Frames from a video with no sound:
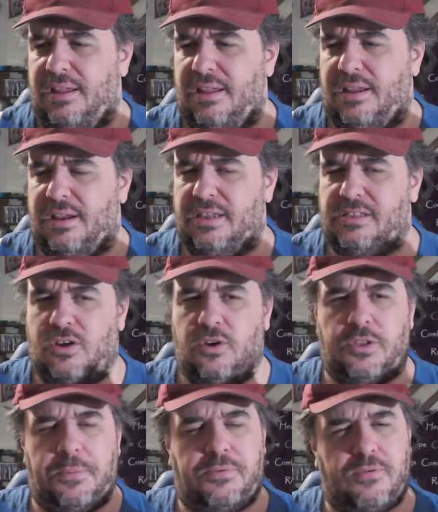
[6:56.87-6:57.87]
because it
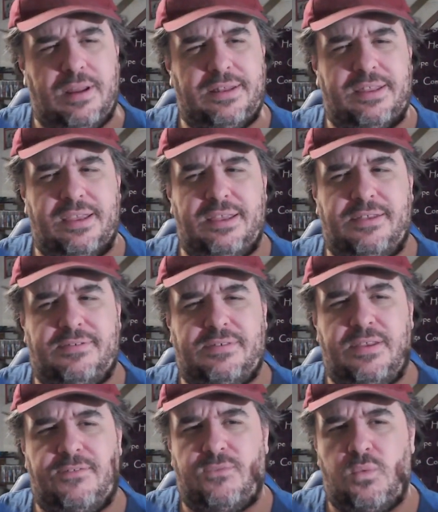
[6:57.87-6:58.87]
goes Apprentice,
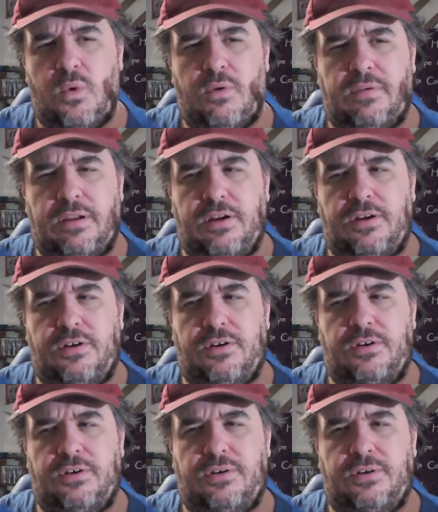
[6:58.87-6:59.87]
Sith
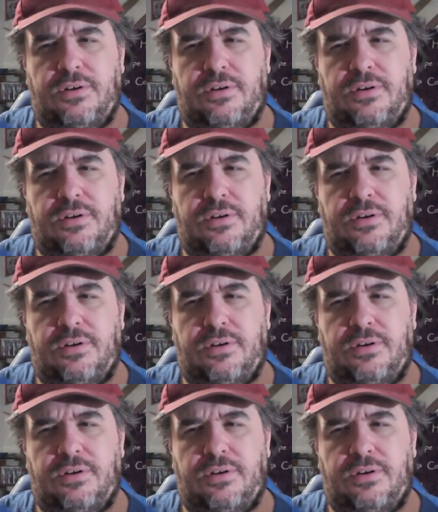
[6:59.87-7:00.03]
Warrior,